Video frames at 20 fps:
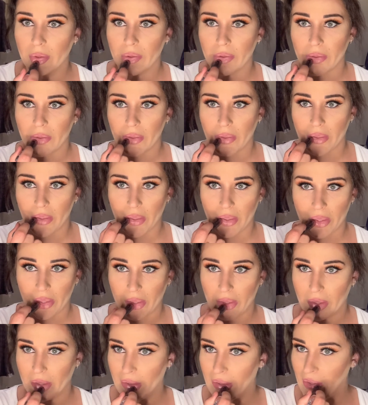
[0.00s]
Now, I've
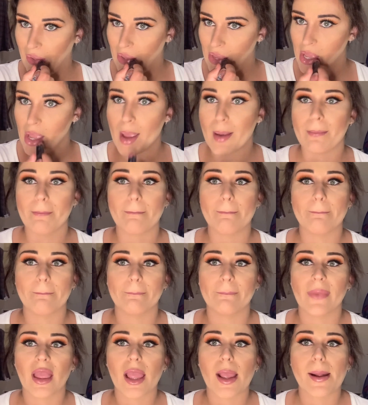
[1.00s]
had this lipstick for a
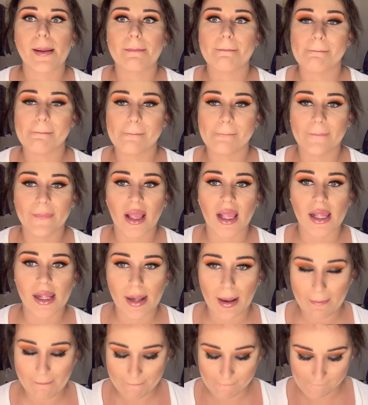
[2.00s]
very long time
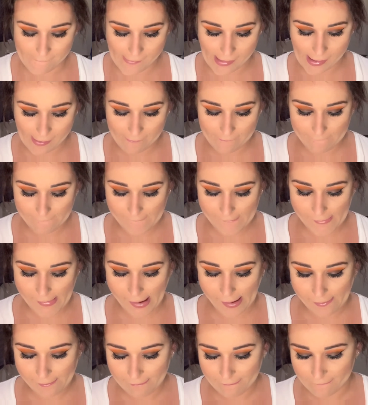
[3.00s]
and all the
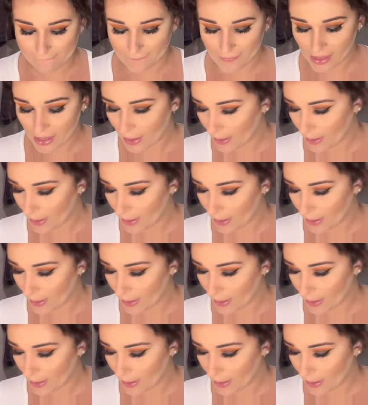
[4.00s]
names faded